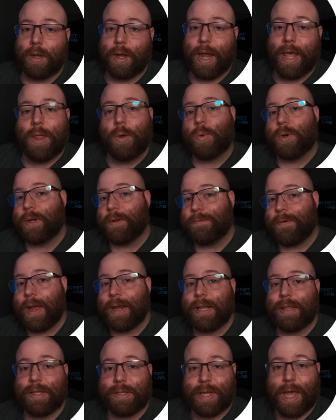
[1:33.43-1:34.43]
And then we're
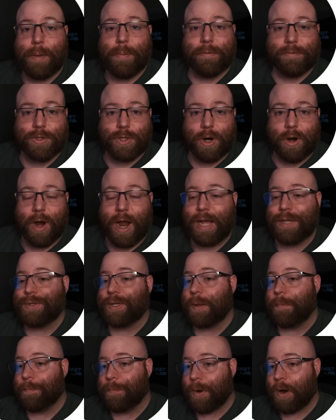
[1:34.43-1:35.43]
defining the type of chart as
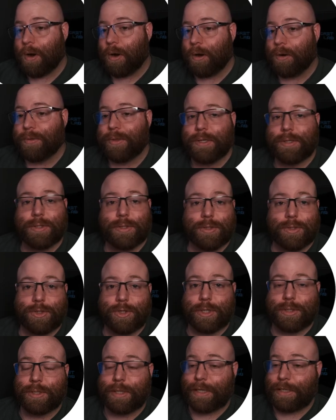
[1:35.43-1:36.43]
a bar. This is
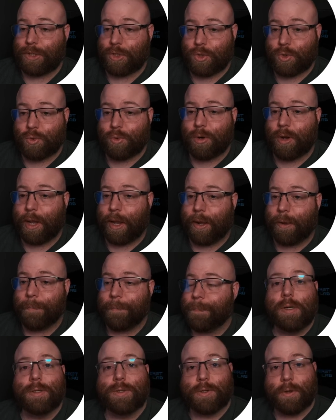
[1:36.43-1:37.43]
just a
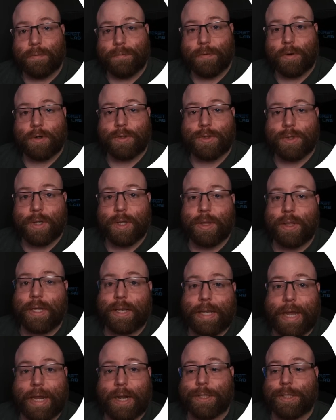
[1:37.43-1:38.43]
string. And next, the data
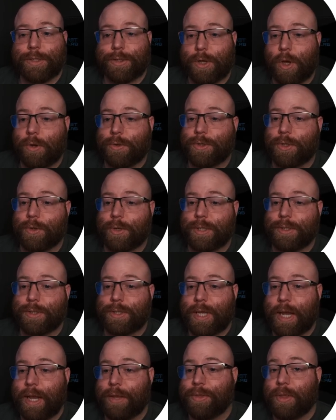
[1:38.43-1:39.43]
object is going to
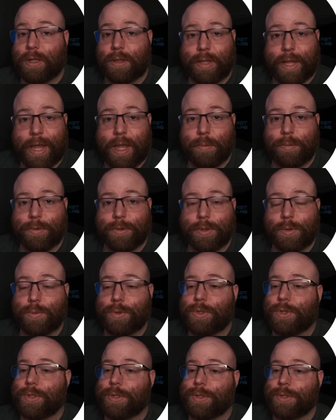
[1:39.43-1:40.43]
contain the labels,
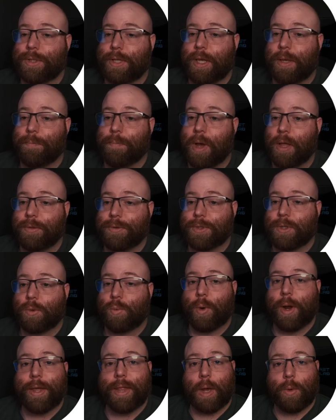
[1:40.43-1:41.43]
which is the months
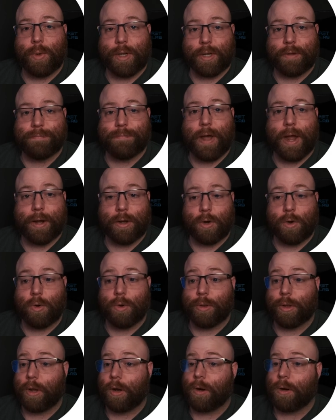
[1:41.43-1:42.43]
array that we defined
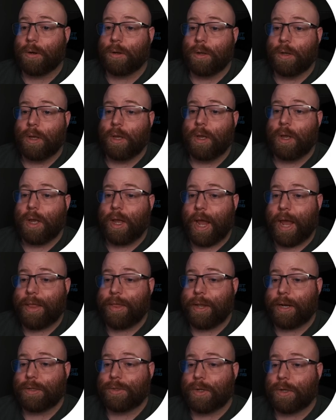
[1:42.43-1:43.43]
earlier. And
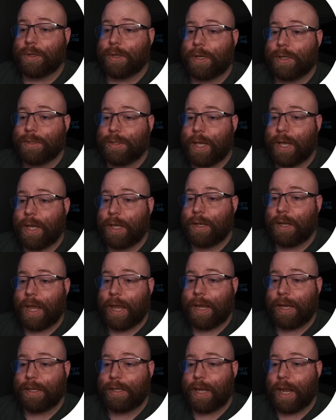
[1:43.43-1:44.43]
then it's going to contain
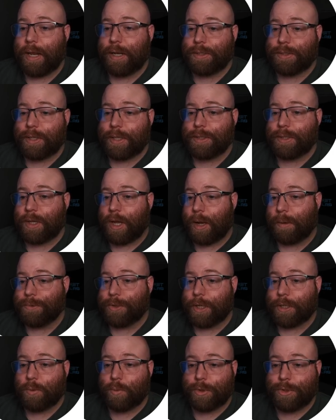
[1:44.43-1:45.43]
a datasets
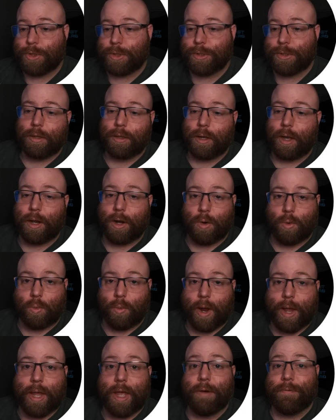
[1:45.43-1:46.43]
object, which is an
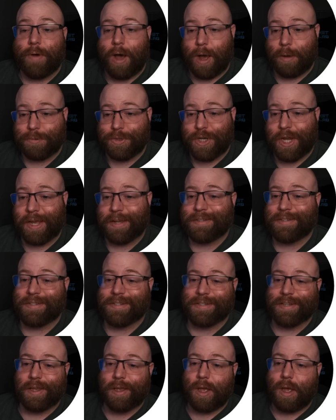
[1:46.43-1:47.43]
array of
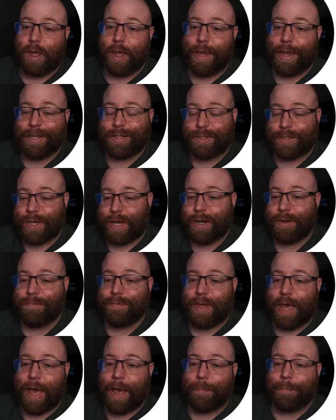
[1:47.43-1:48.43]
objects. And inside of
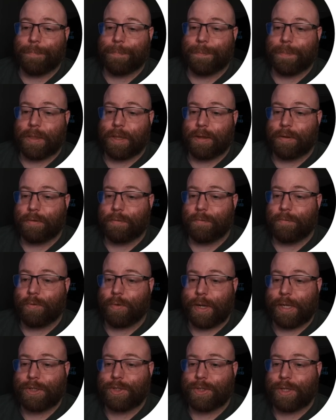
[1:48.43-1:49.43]
that,
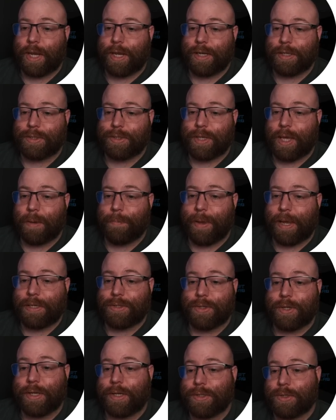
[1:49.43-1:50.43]
for each data set,
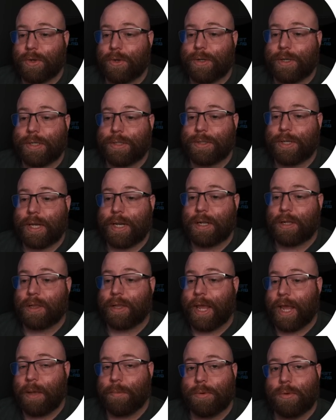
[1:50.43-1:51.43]
basically, it's going to contain a
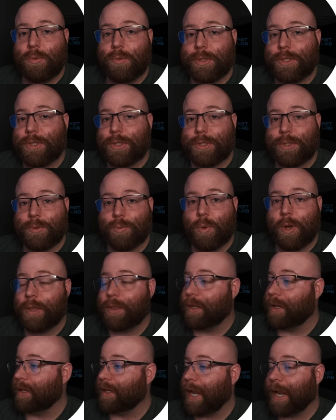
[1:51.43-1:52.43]
label, which is what
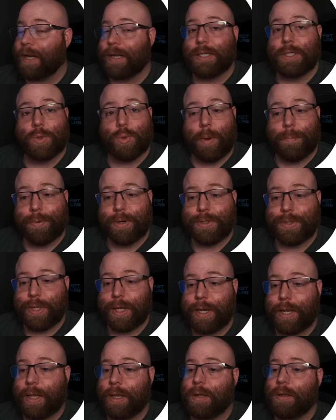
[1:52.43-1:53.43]
the data is
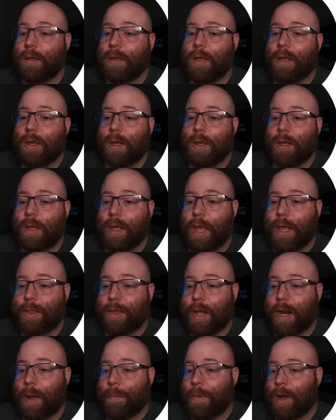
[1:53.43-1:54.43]
representing. And
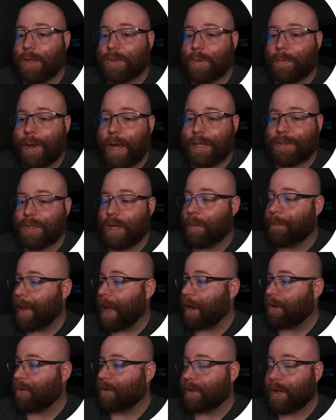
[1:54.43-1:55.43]
then I'm also passing a
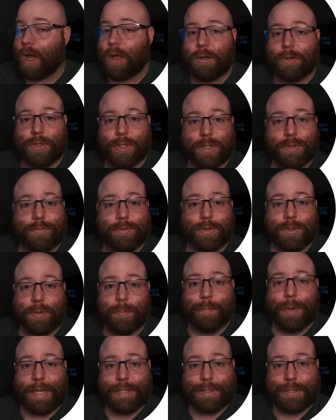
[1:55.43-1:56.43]
background color just for some
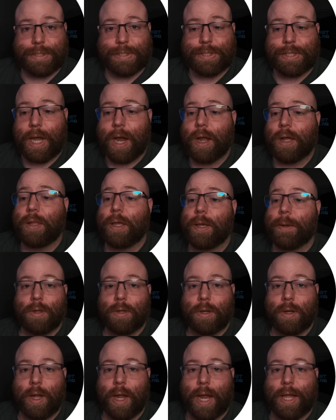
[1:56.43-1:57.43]
basic styling.
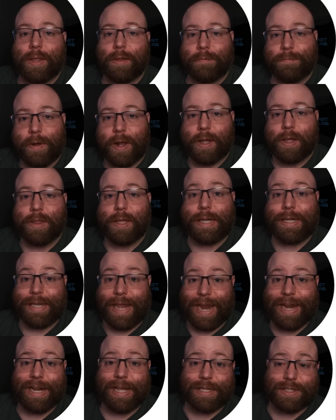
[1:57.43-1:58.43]
And then finally the
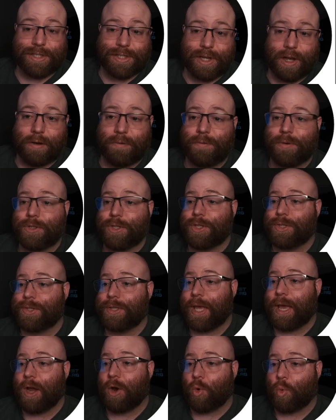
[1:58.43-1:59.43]
data itself, which is
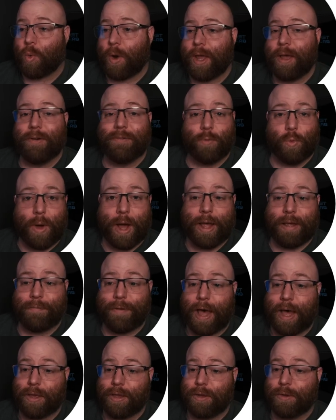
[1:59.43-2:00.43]
that array of Y
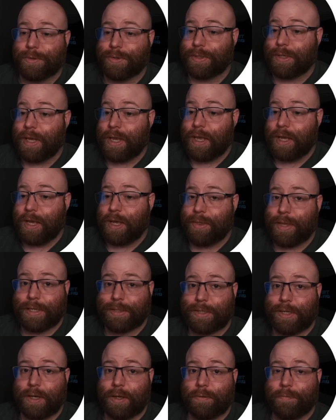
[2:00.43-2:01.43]
values. And
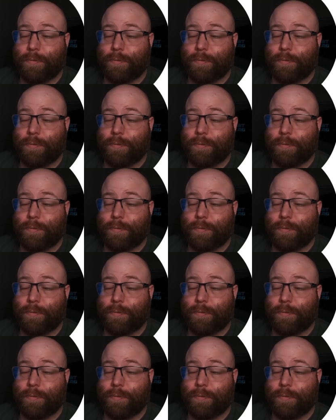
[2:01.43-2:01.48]
that's it